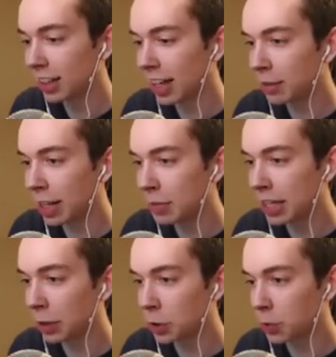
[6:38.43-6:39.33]
Let let me
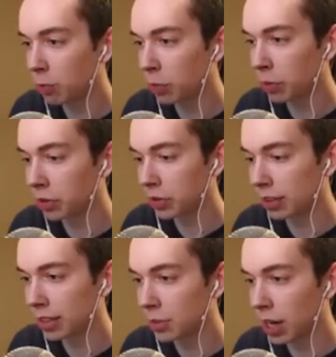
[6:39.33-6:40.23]
kill just one more
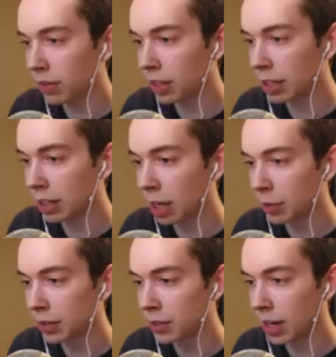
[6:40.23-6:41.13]
person. Is do I have a
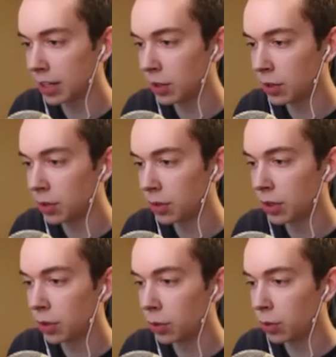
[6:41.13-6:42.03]
compass? I do.
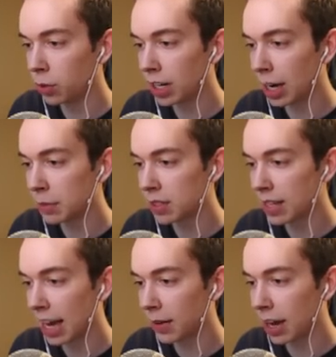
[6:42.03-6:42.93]
Ooh, time to scout